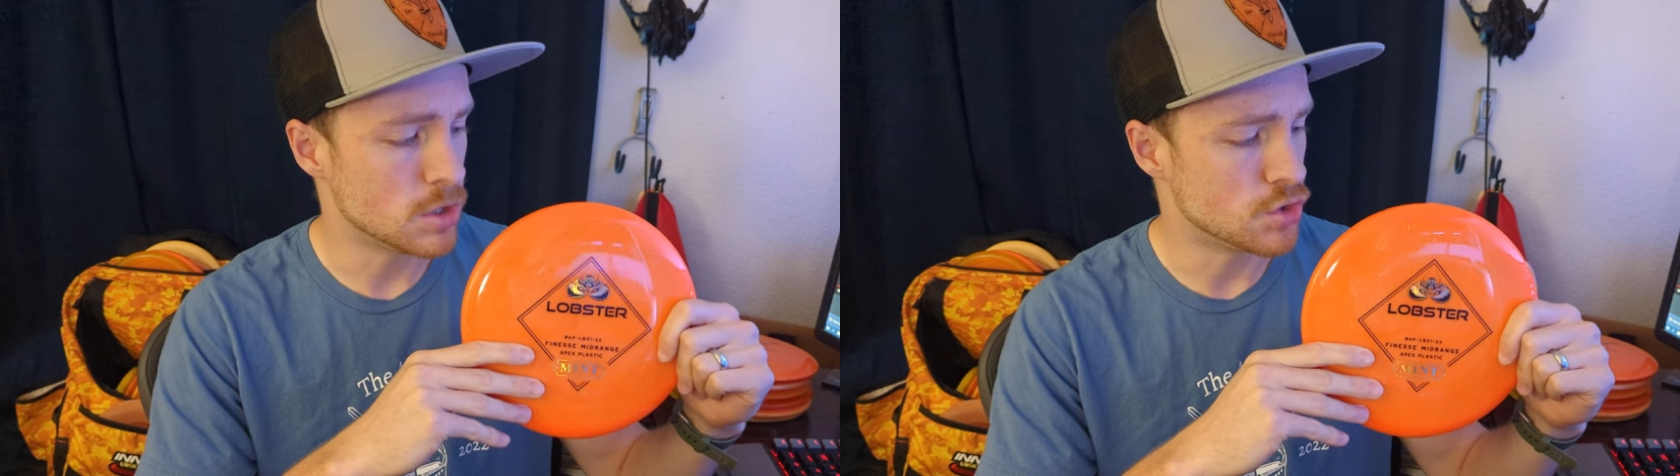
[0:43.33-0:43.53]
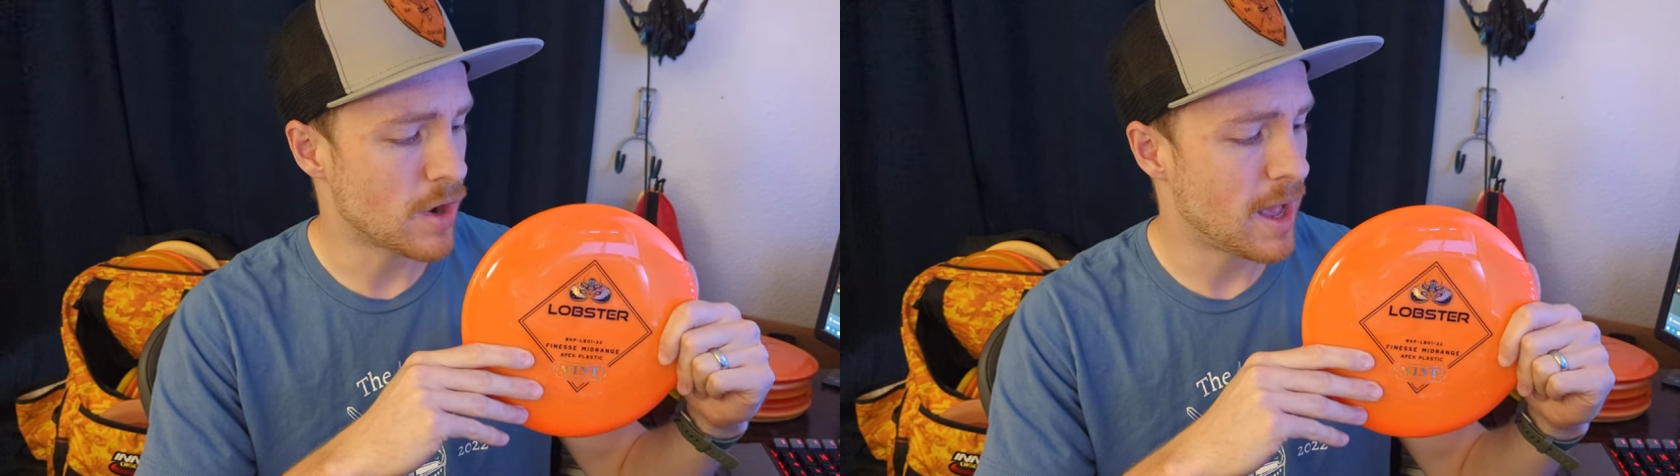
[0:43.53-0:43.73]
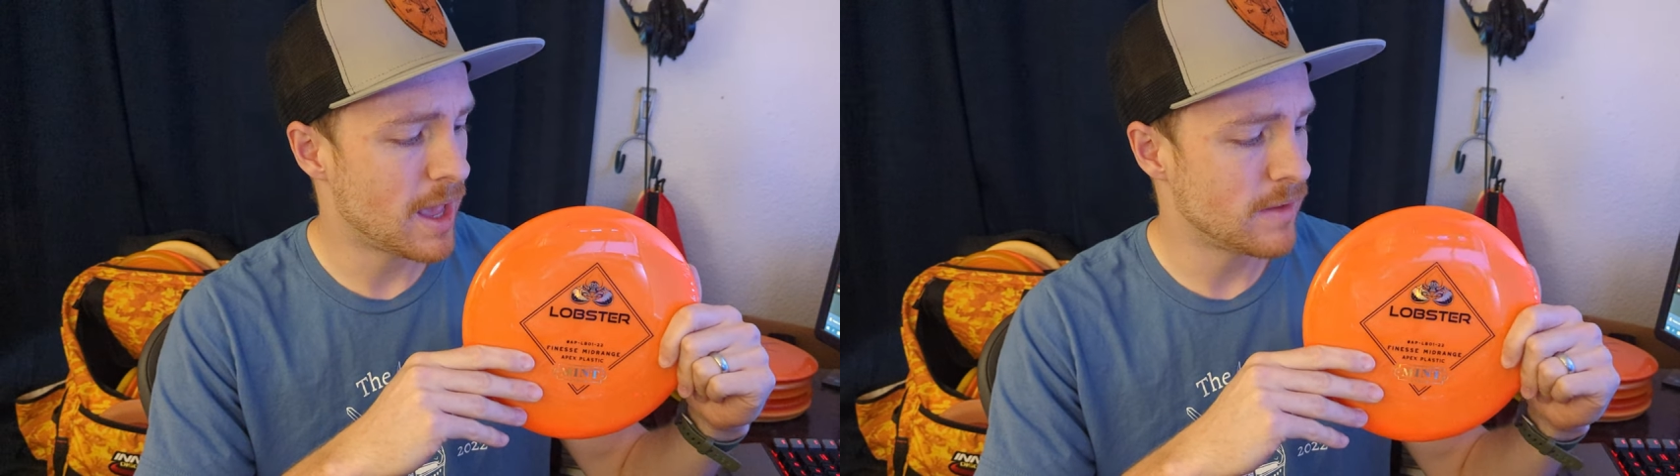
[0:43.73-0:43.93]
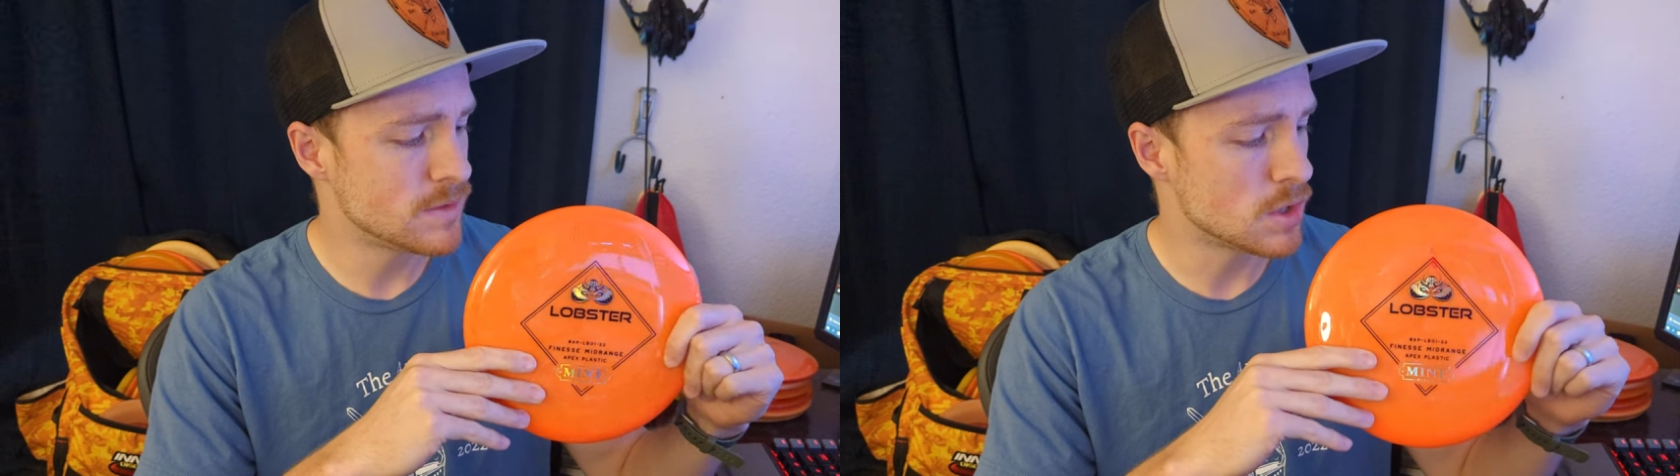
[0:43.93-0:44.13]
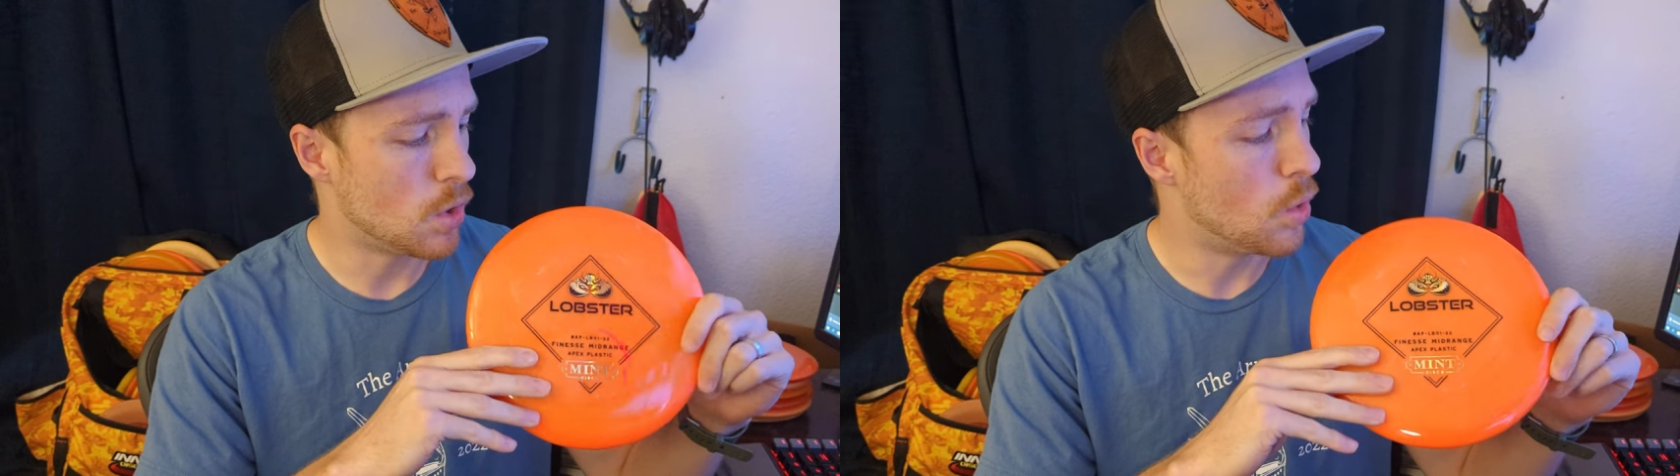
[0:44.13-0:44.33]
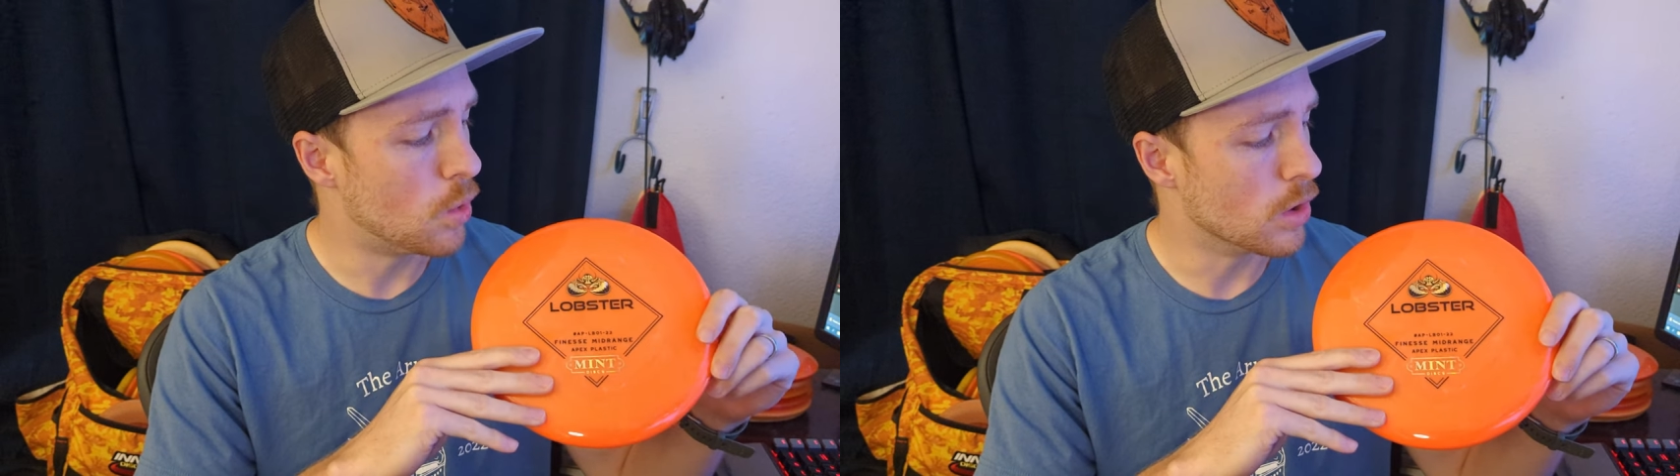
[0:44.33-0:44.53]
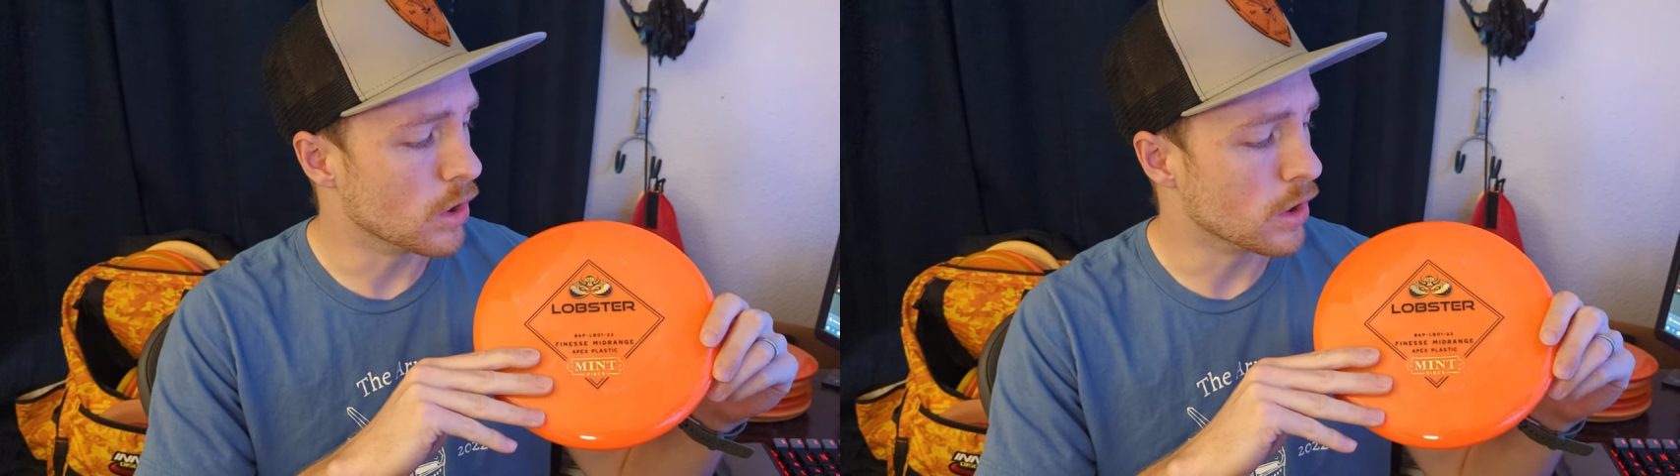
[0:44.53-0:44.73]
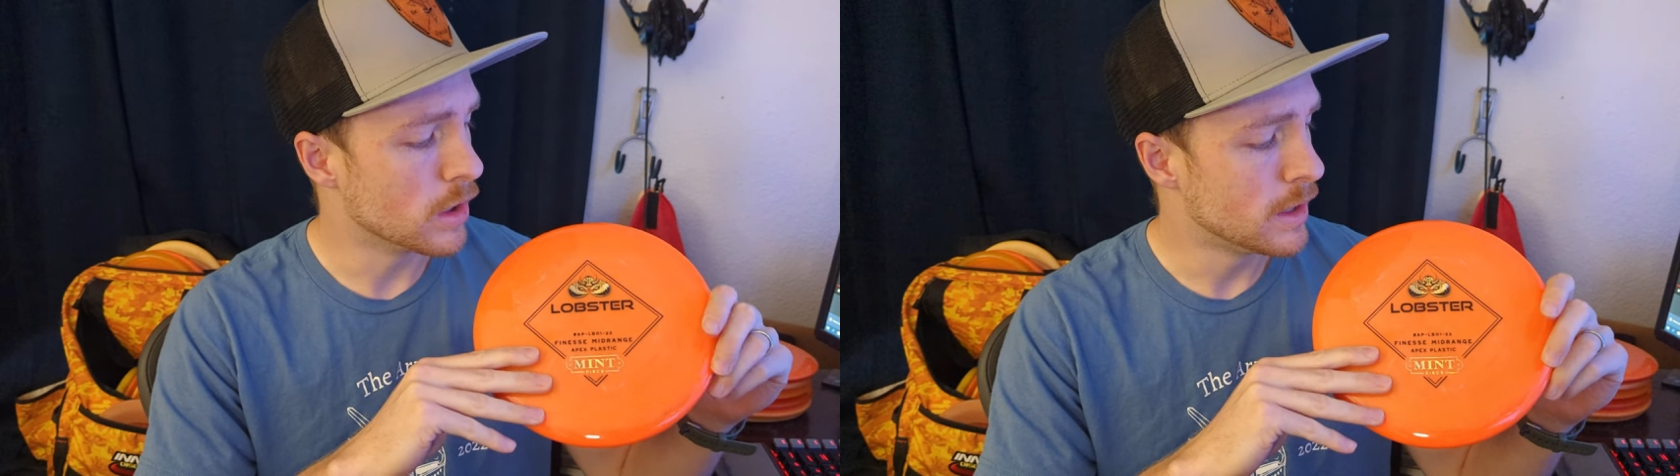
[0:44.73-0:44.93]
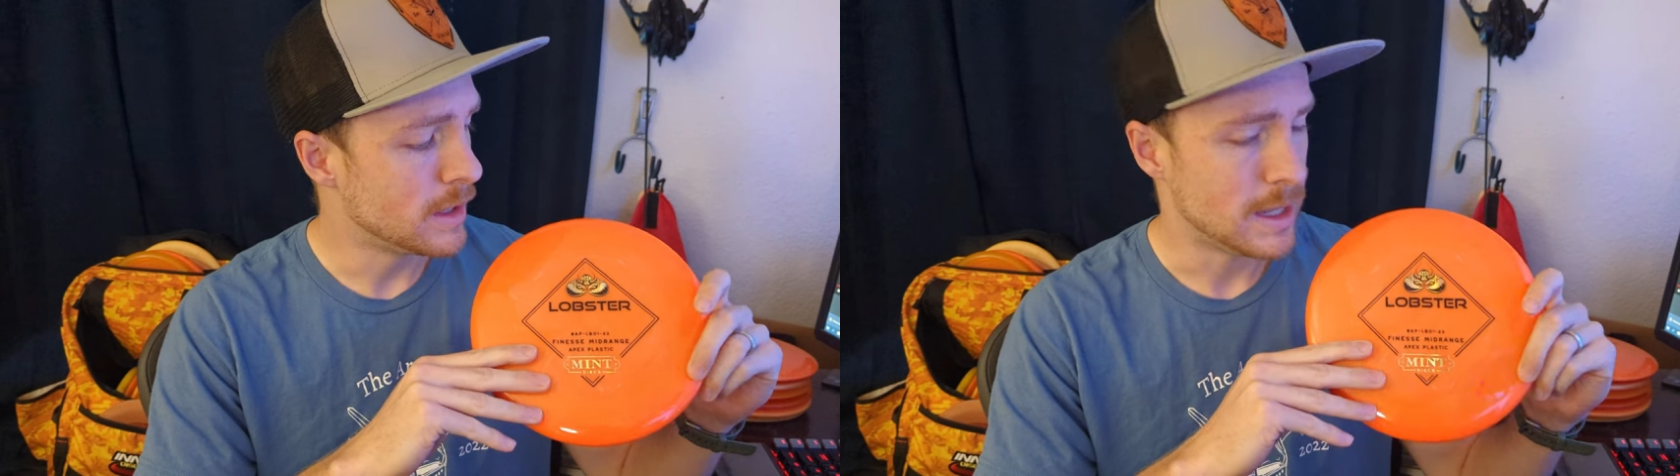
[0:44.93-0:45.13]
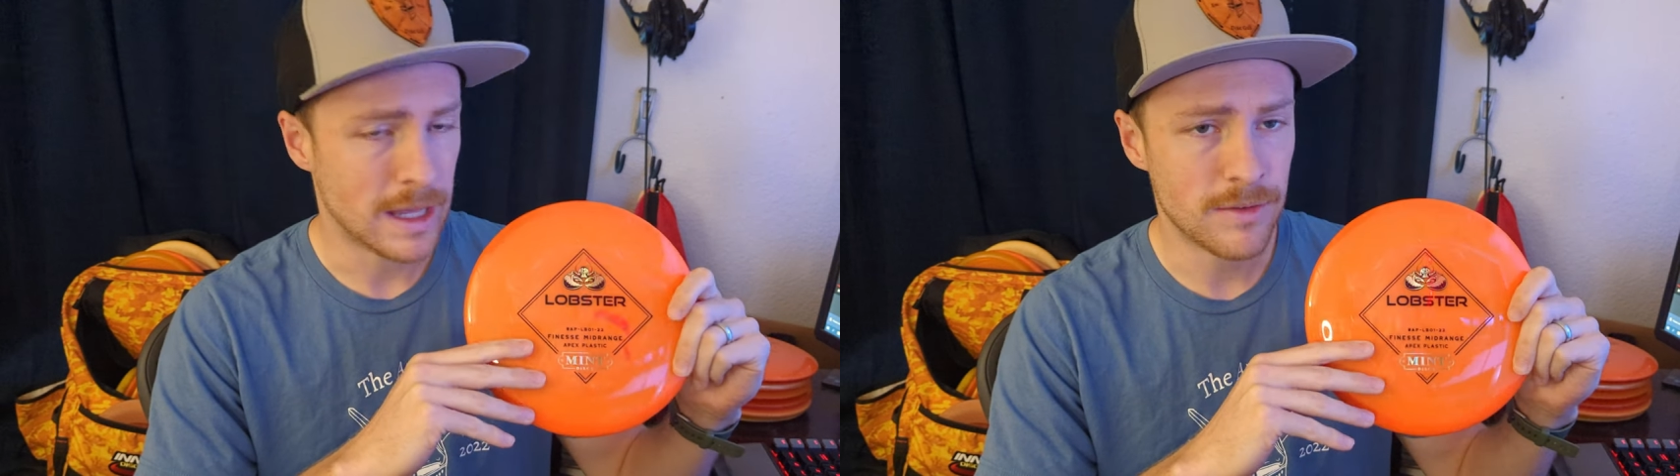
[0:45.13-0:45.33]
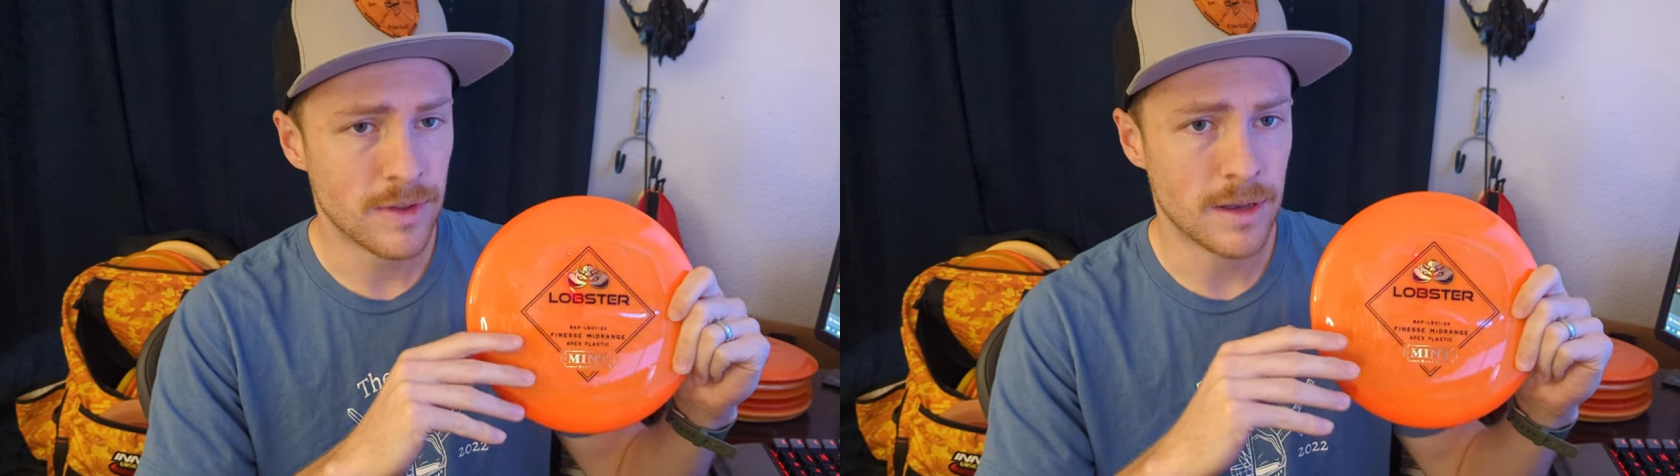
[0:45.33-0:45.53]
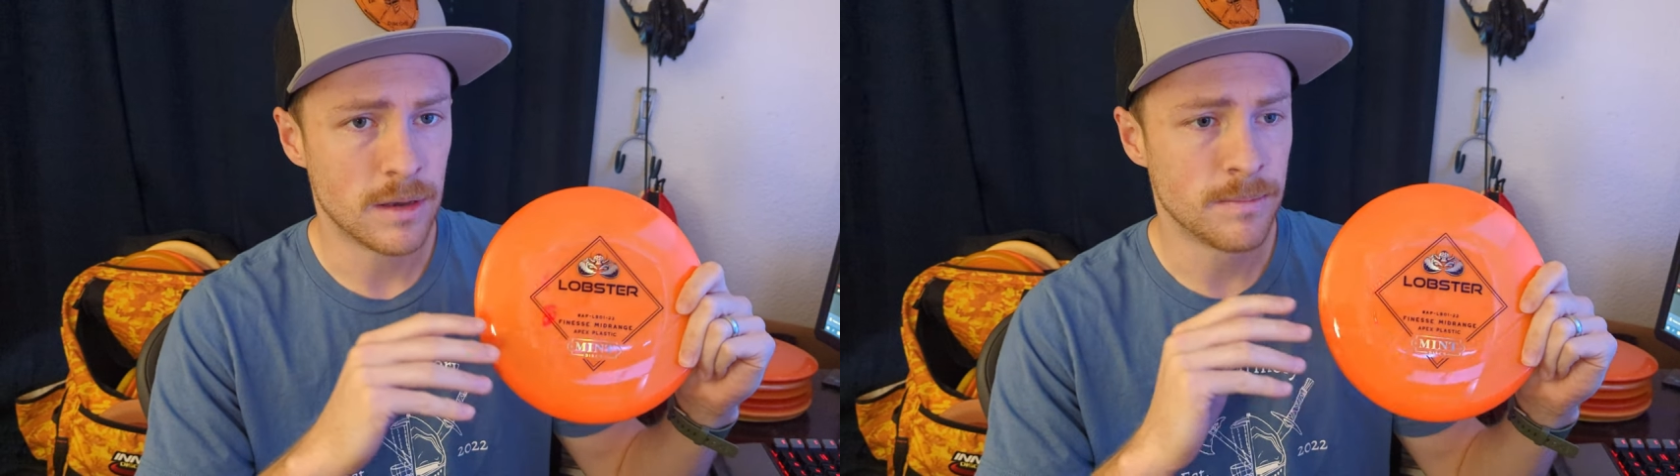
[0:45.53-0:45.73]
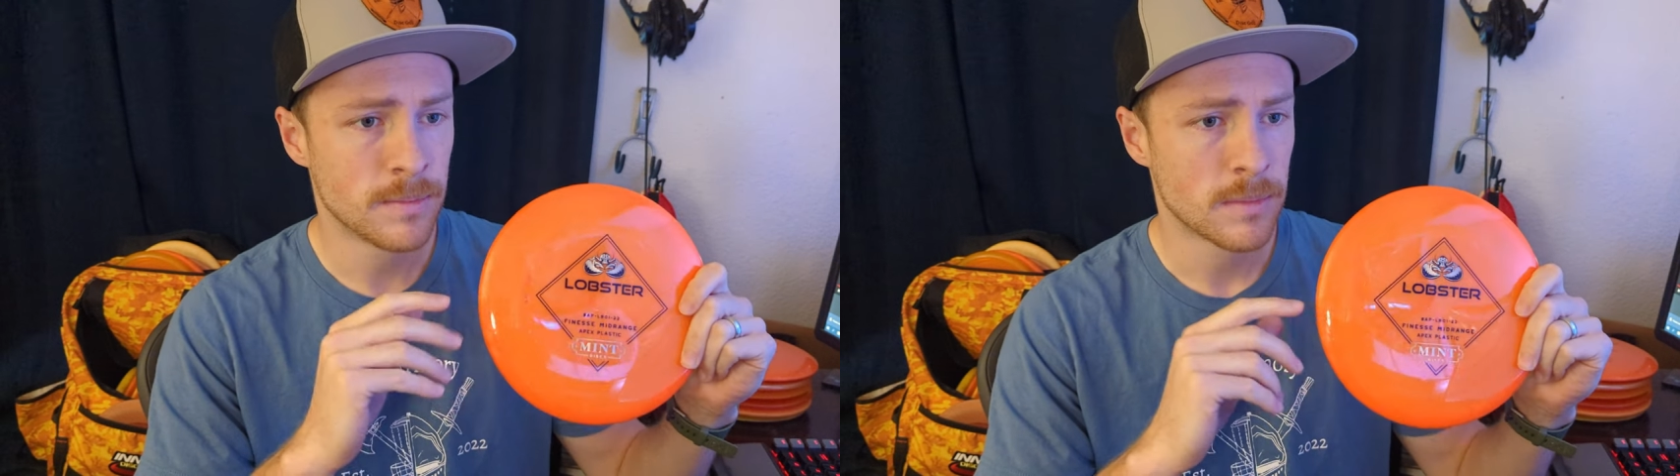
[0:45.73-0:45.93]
drives, or even,